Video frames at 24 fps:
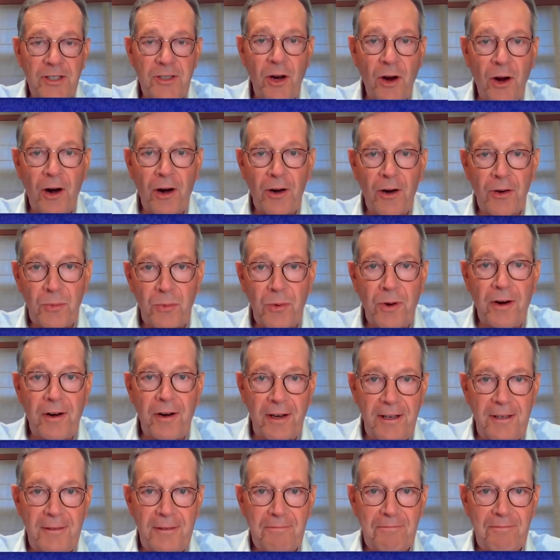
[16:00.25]
is hard
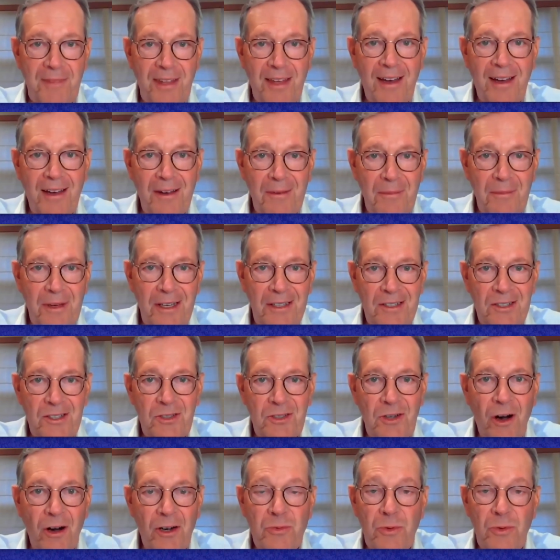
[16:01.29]
work. It
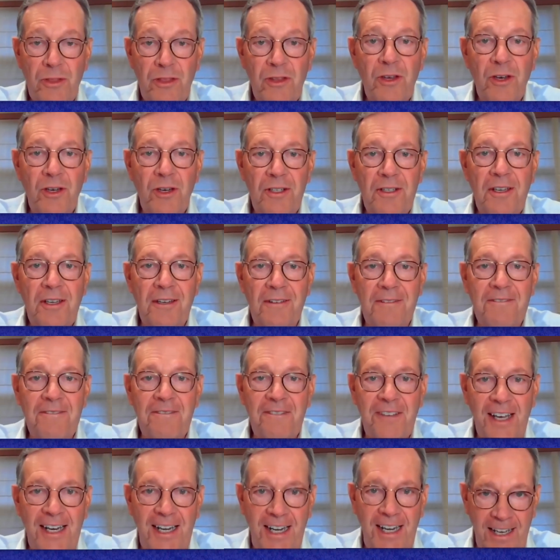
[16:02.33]
starts with good
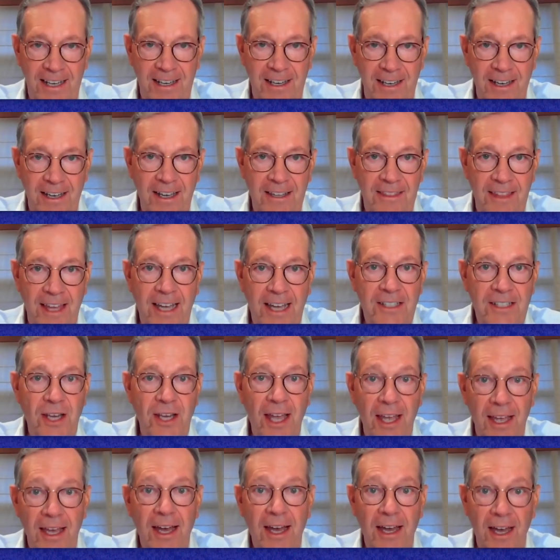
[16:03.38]
convening, and that
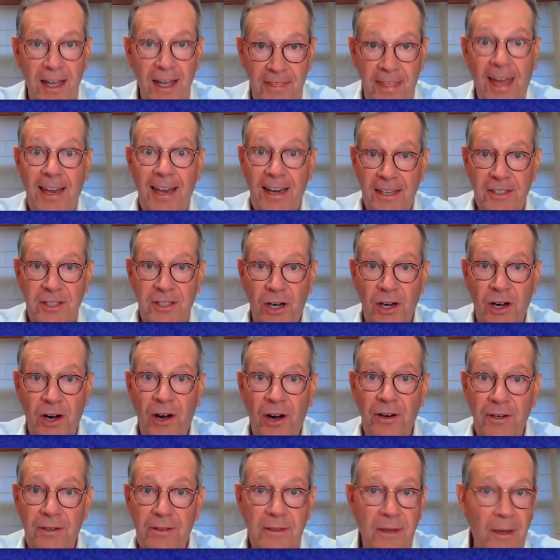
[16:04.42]
has
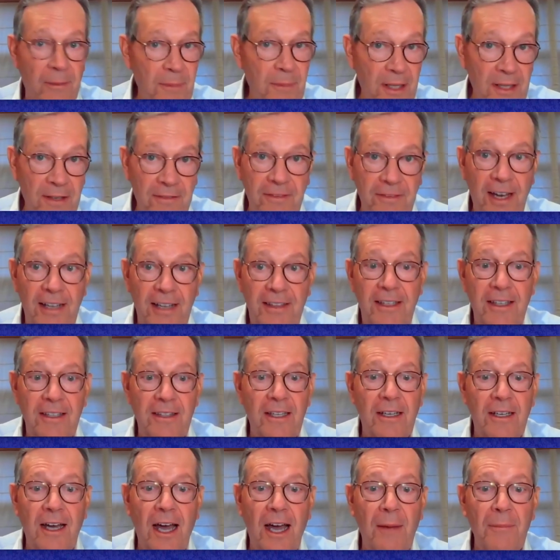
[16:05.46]
occurred. I mean, the fact that
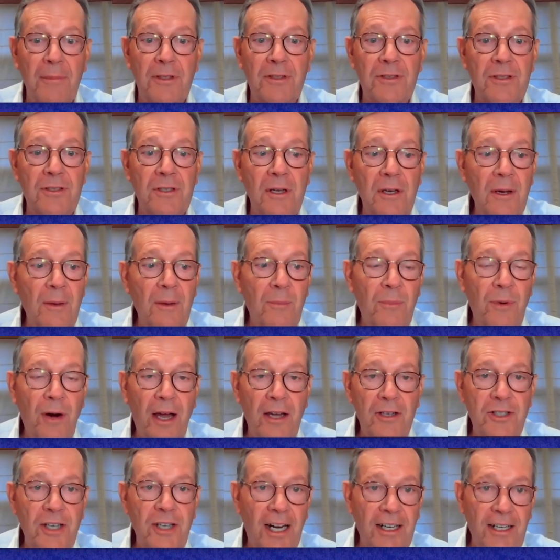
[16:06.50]
the Commons
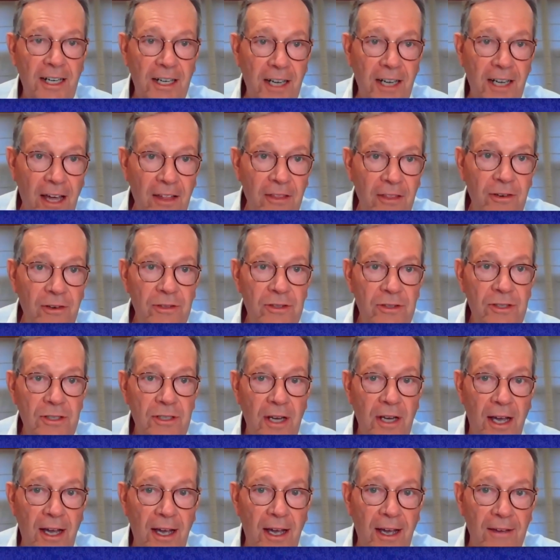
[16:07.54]
Project and
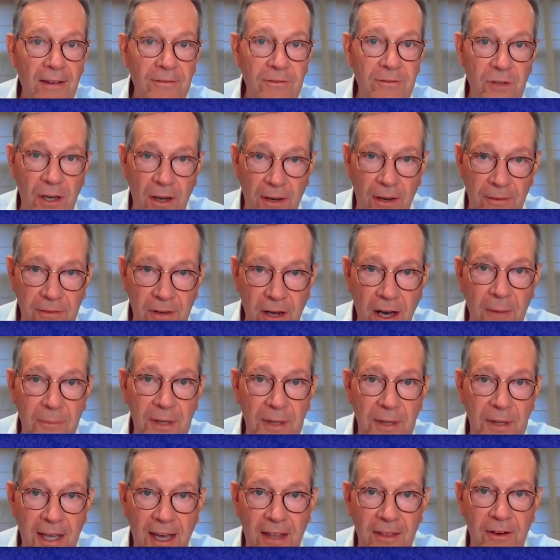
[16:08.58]
others have come
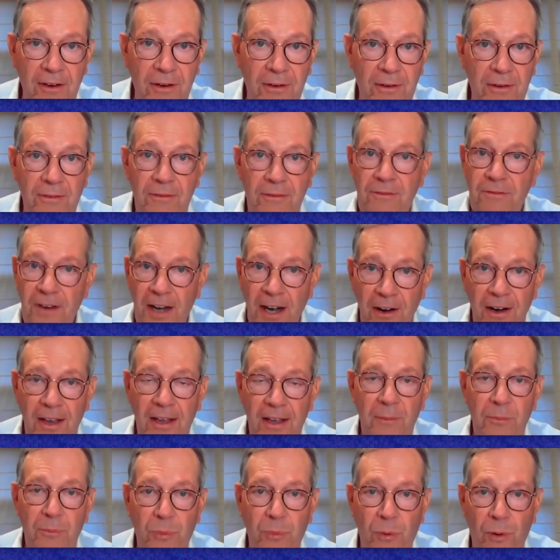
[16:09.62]
together,
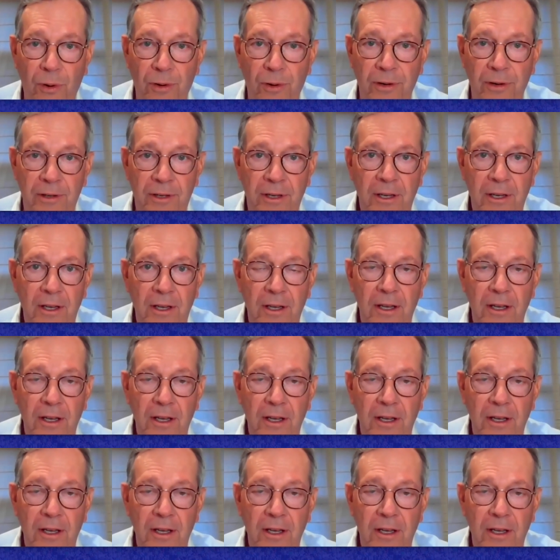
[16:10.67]
very important